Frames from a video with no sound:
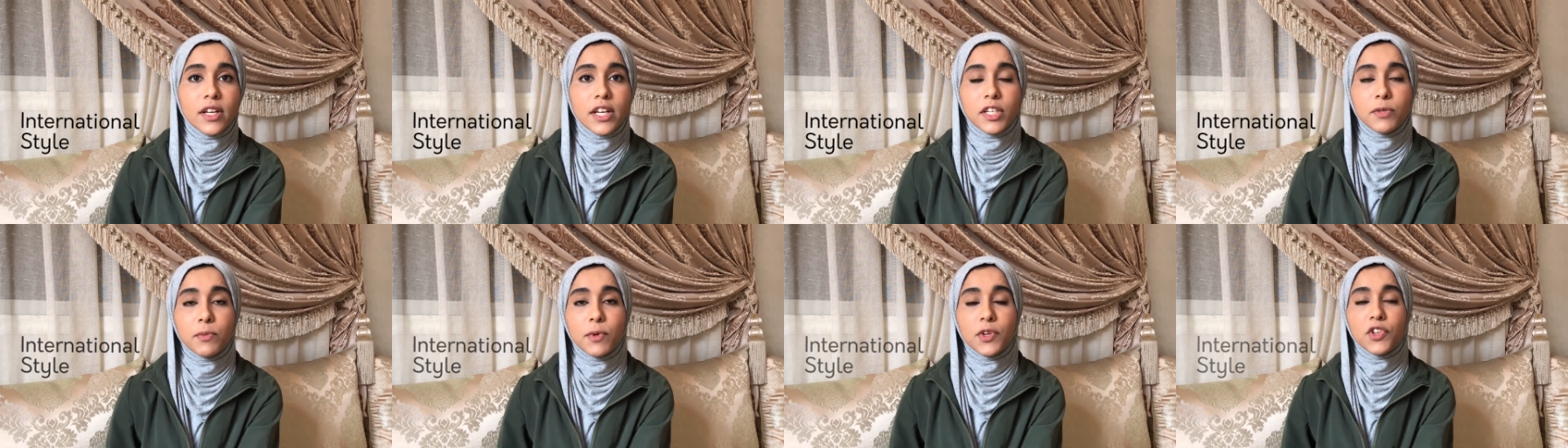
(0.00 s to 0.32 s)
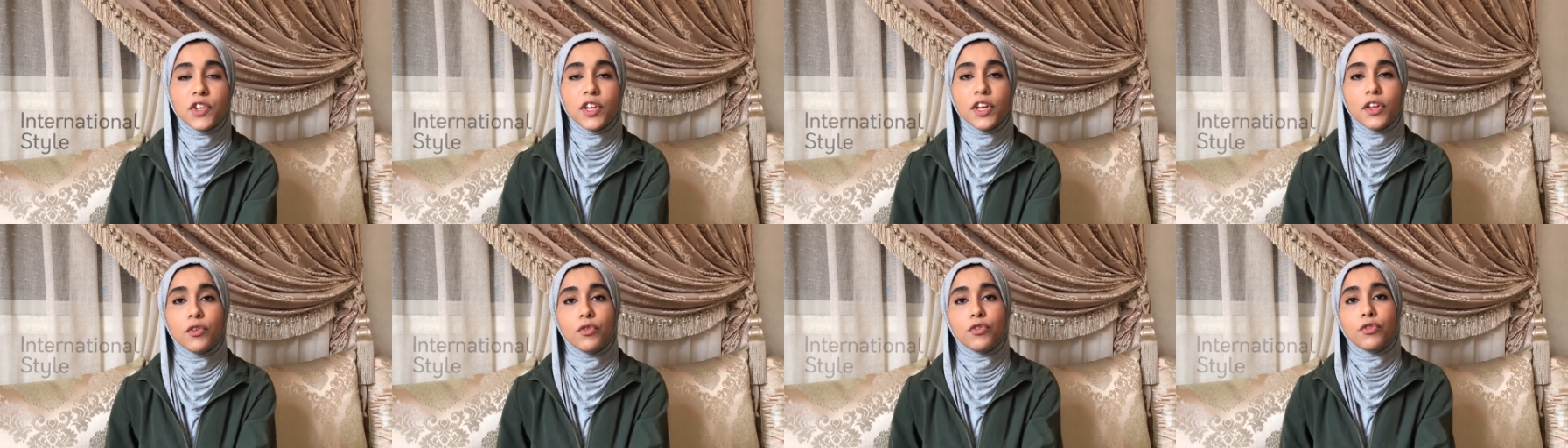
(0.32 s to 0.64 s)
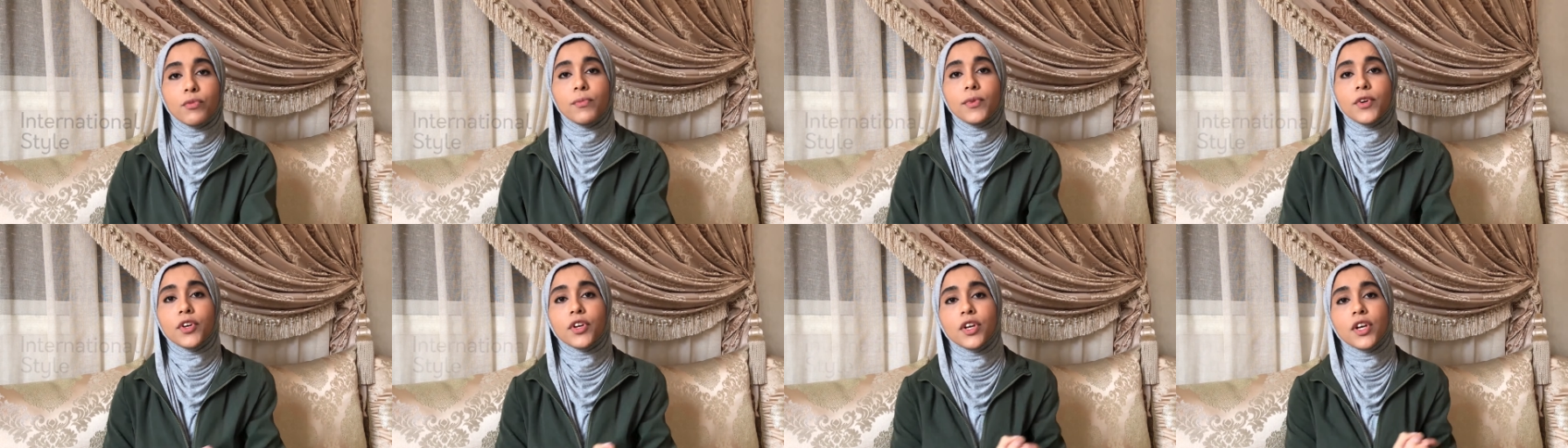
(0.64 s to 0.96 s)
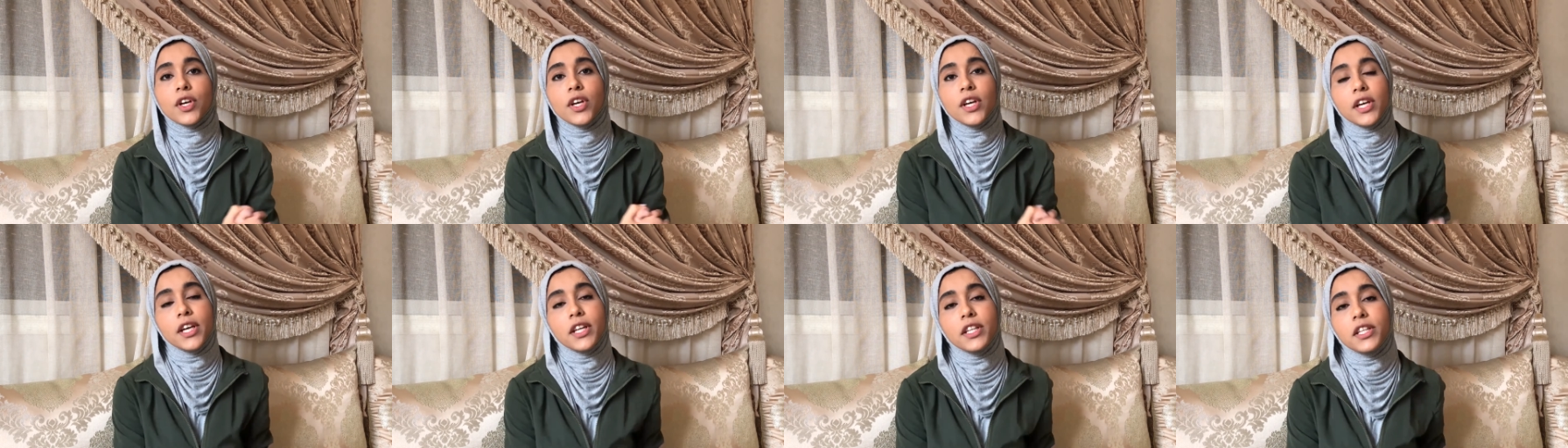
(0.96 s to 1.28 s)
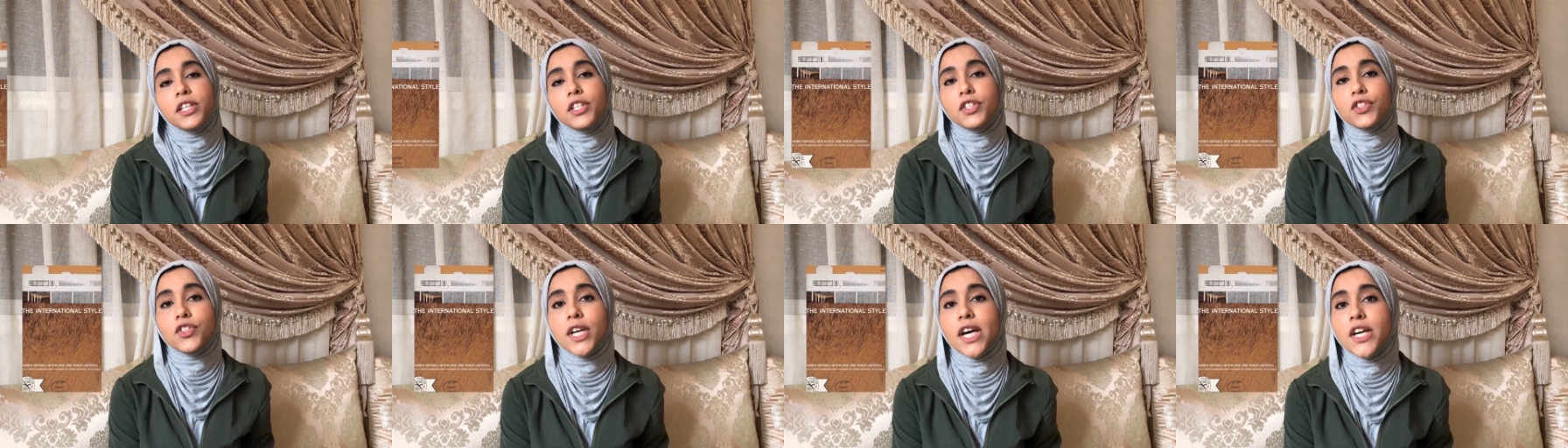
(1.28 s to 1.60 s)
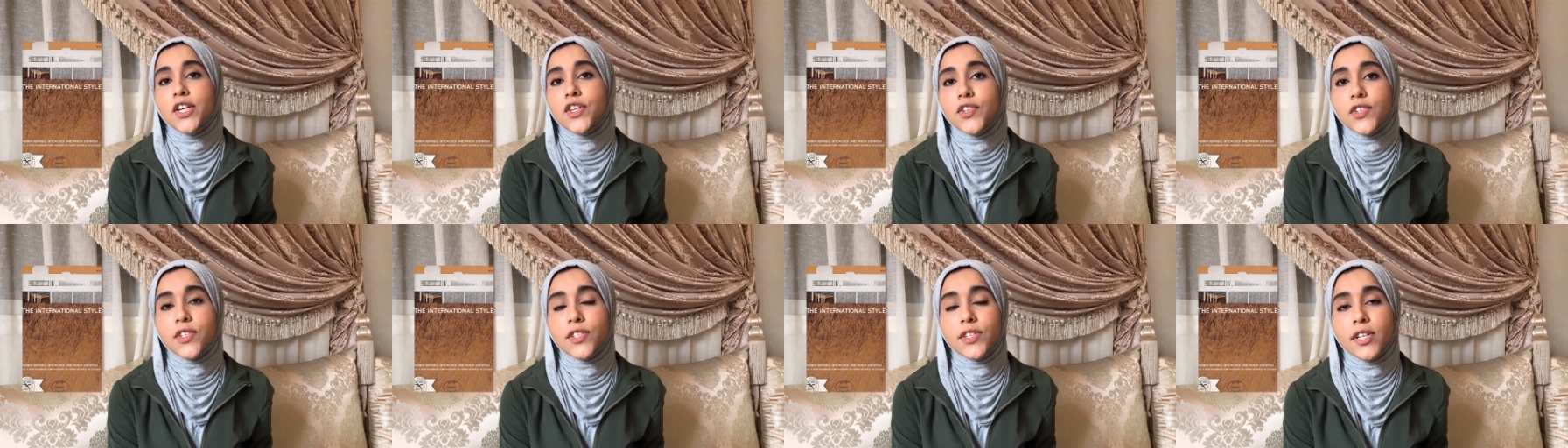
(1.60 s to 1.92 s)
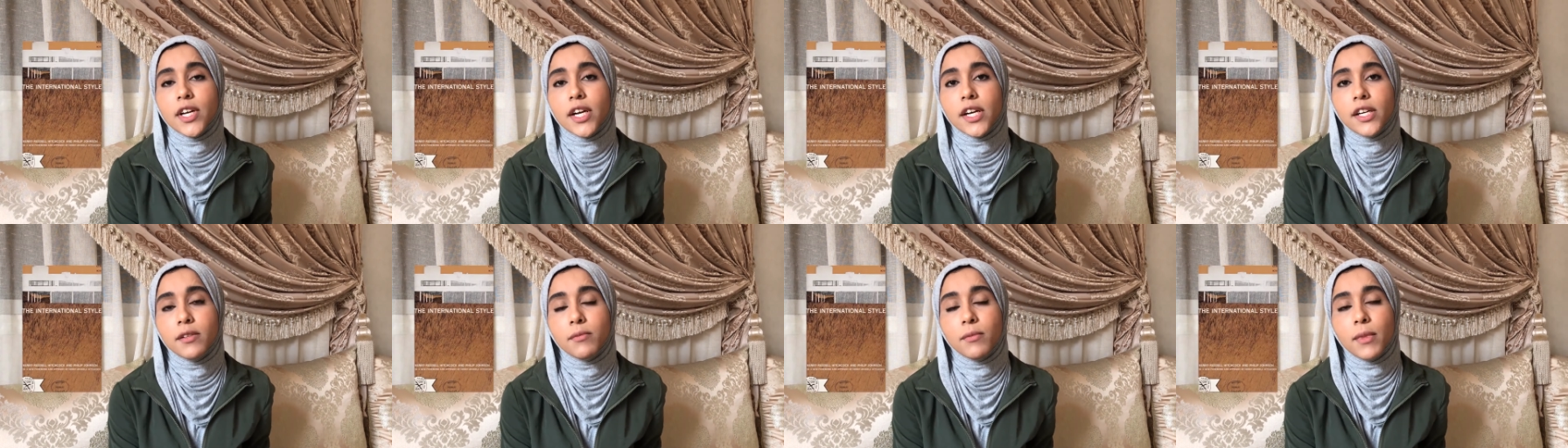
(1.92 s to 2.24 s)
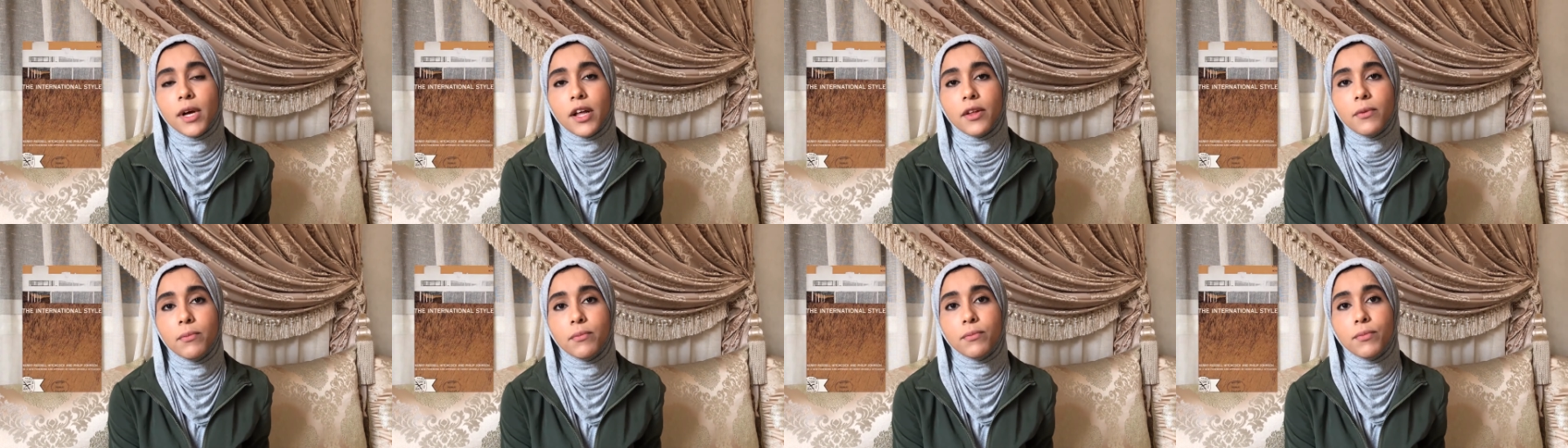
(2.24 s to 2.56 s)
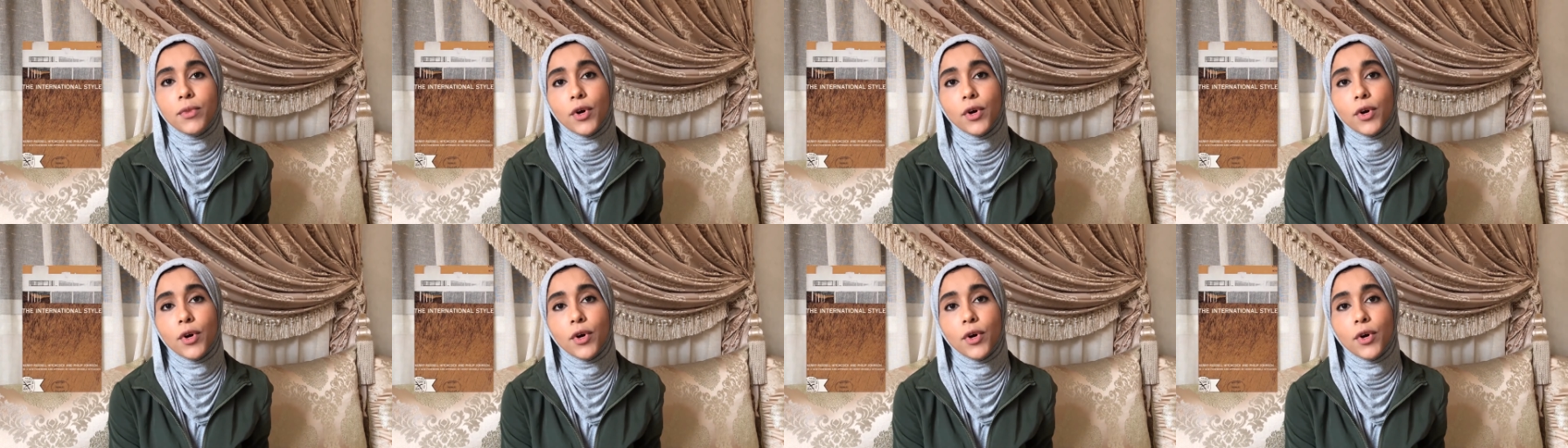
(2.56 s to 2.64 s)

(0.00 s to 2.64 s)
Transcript: especially through the book The International Style by